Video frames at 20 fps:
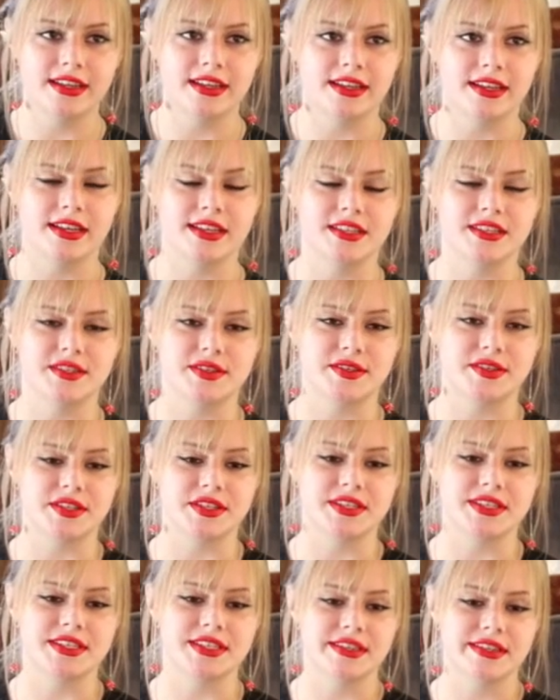and so
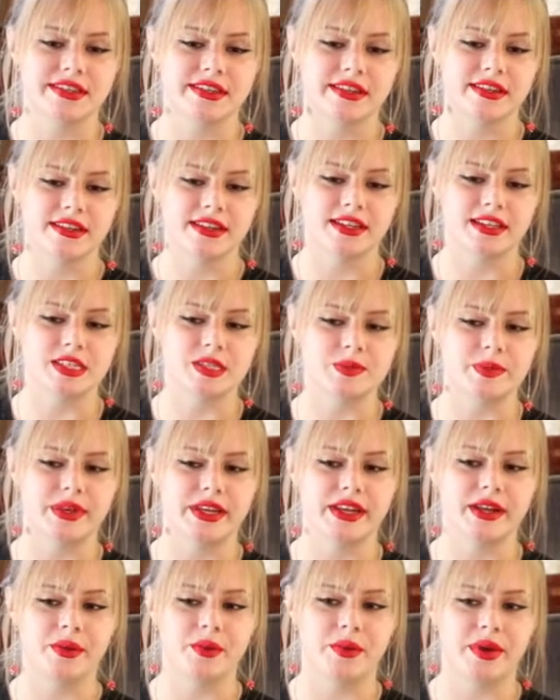just
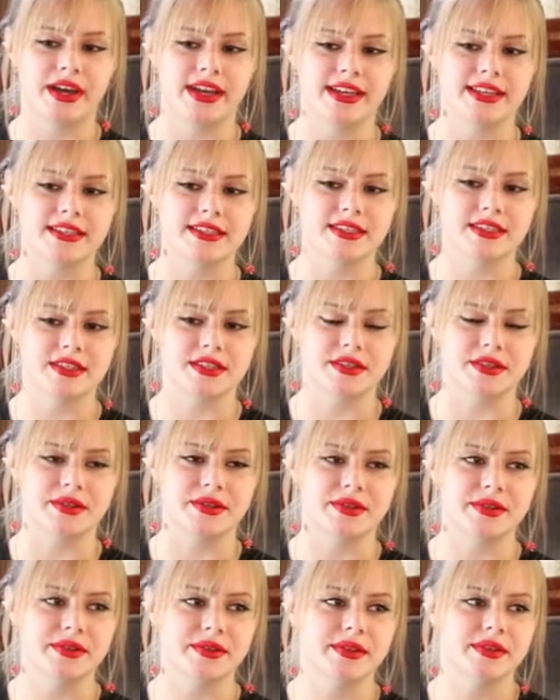explaining why it's still
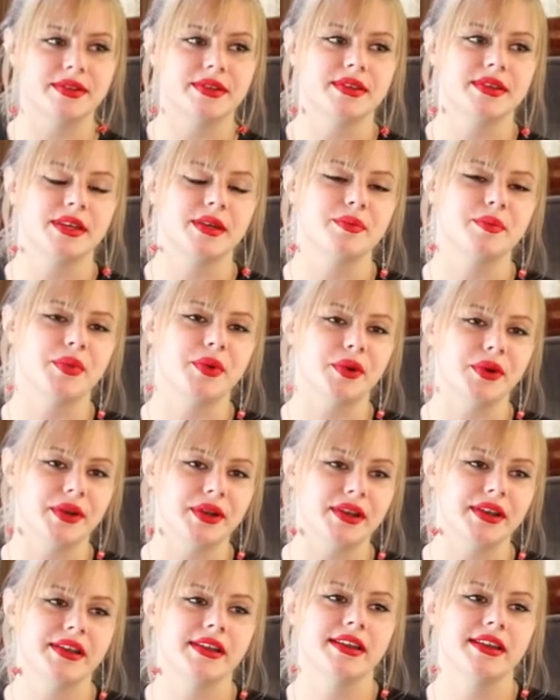important.